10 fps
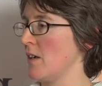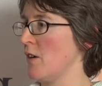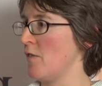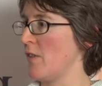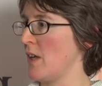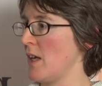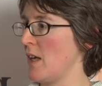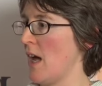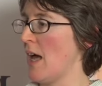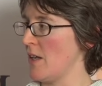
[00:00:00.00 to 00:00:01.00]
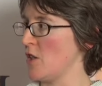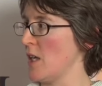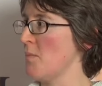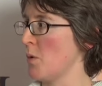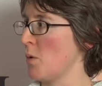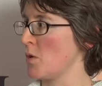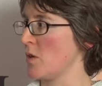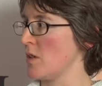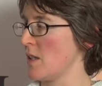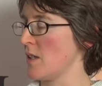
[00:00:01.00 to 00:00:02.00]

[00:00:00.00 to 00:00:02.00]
of the LNG importers,